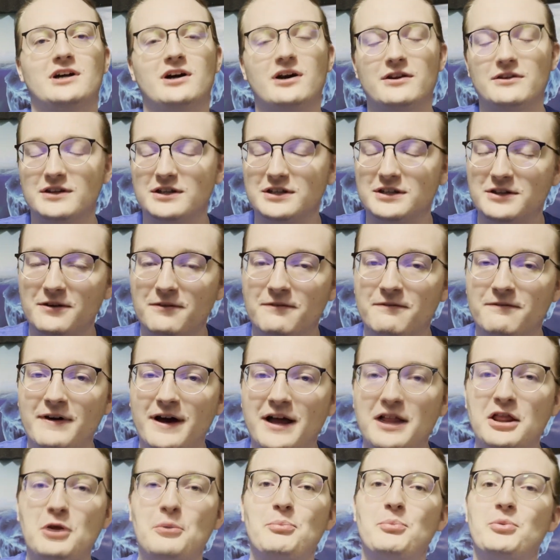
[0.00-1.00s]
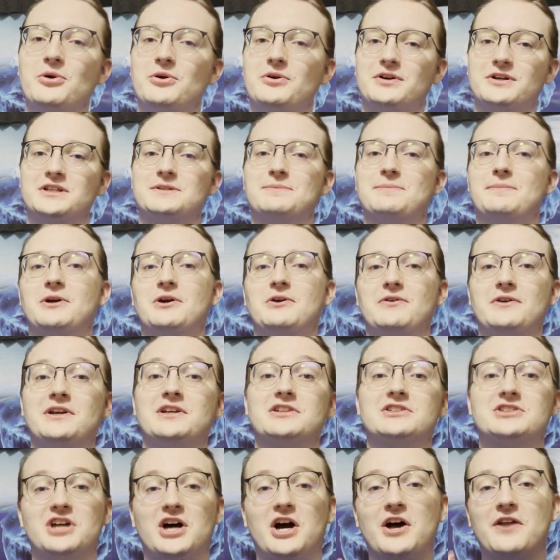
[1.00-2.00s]
on the developer
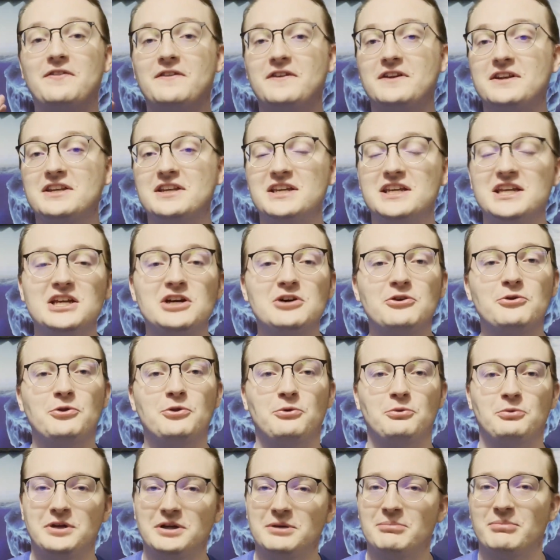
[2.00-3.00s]
experience on the Neo 3